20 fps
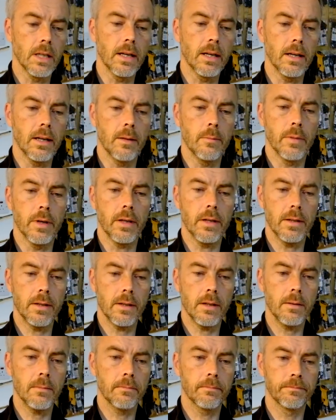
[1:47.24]
a guy in
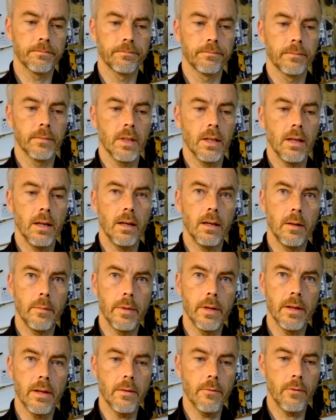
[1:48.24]
Pakistan and he
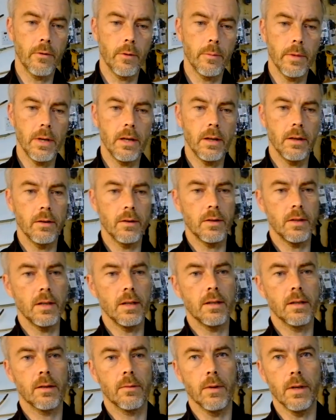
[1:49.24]
built them for me. You
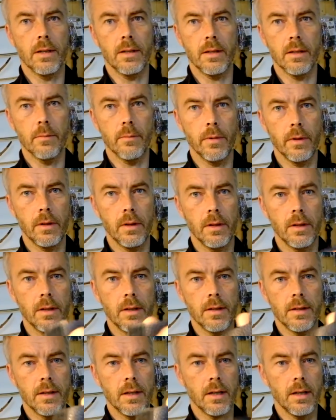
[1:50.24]
see, it's quite simple, the
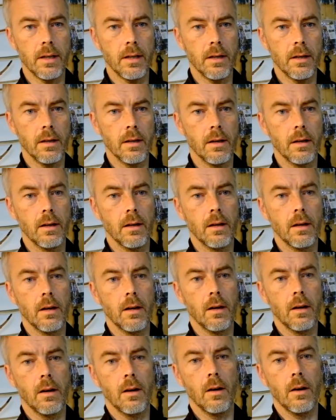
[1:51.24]
design
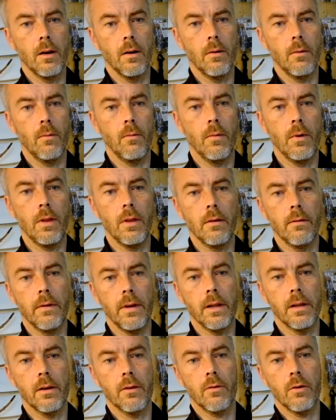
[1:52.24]
with the
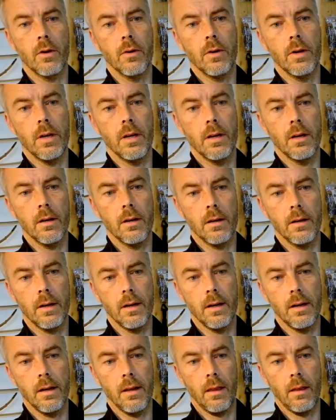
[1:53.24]
Velcro here,
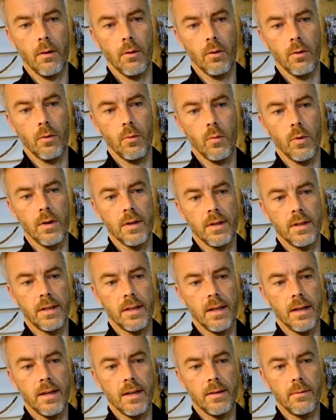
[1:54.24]
and I thought one
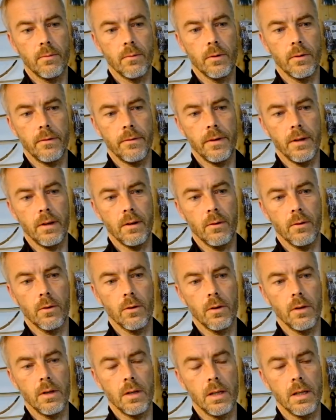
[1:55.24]
size would fit
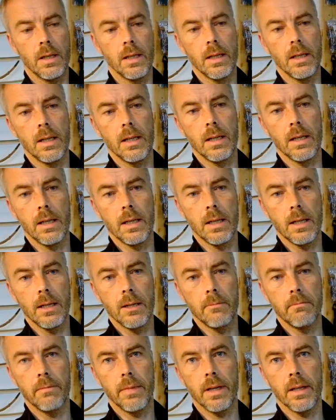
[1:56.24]
all,
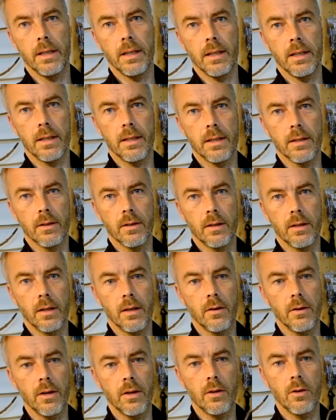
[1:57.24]
but it's
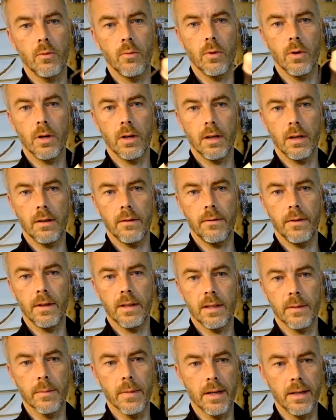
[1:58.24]
not going to work. It
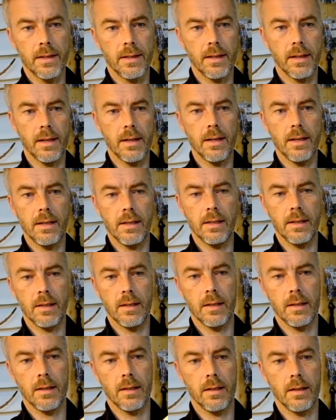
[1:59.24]
fits my
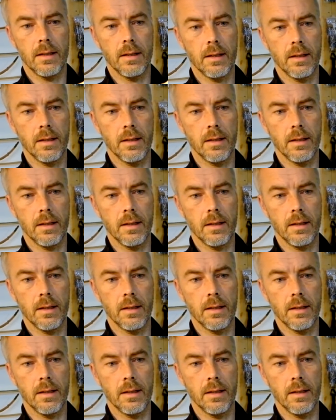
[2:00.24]
size.